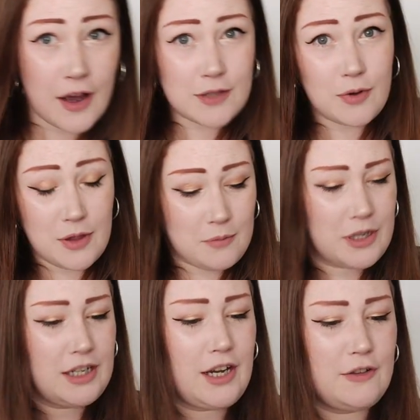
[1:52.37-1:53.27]
first one that we're
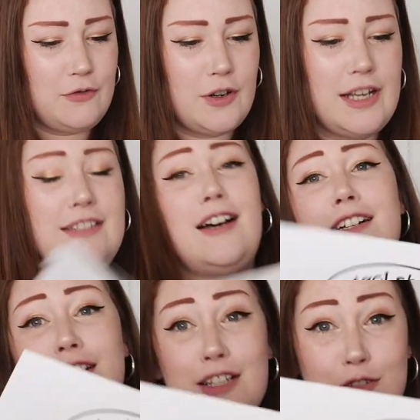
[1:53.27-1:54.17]
going to go for is
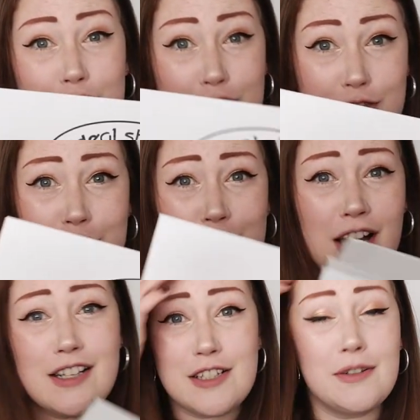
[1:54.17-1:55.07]
Ideal Shoes.
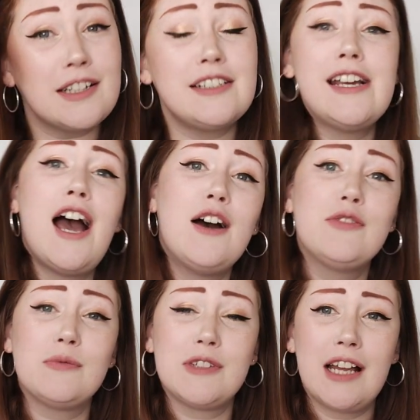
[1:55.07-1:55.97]
I do actually
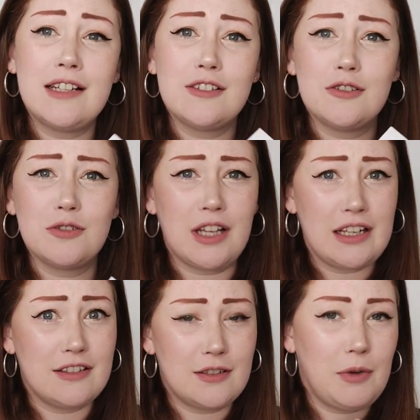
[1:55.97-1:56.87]
have some sandals
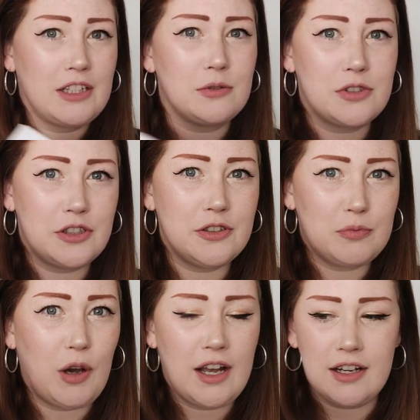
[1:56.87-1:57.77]
and some actual shoes
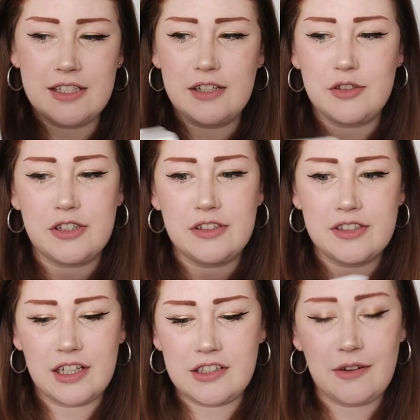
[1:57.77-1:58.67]
by Ideal Shoes,
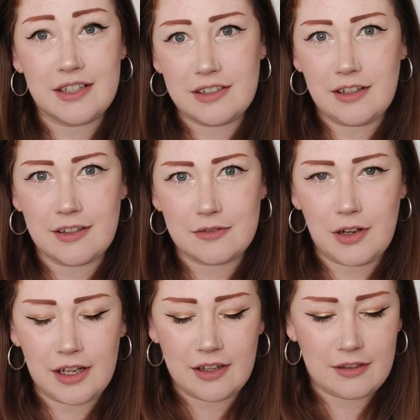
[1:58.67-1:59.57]
and I do actually kind of
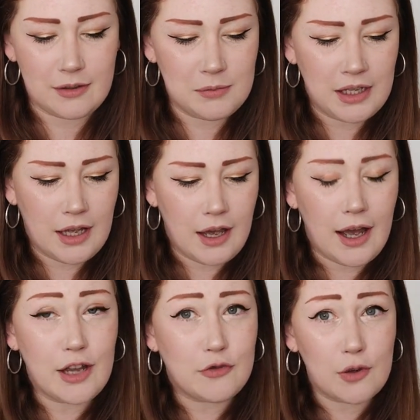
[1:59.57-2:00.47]
like them.
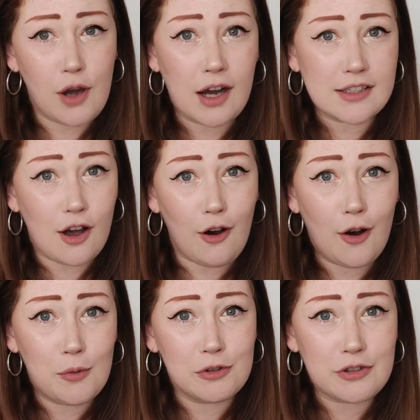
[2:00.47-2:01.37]
If you guys
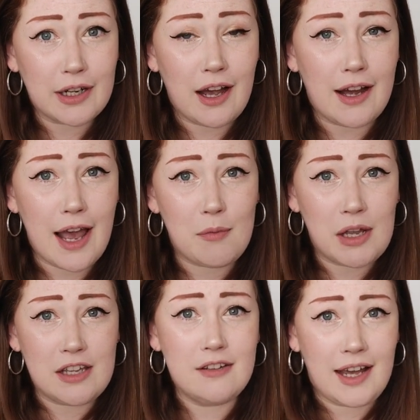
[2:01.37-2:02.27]
are wondering, I am
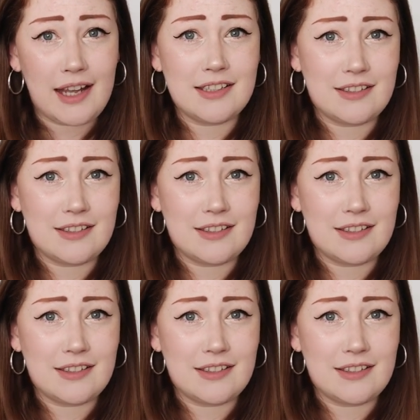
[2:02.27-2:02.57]
a UK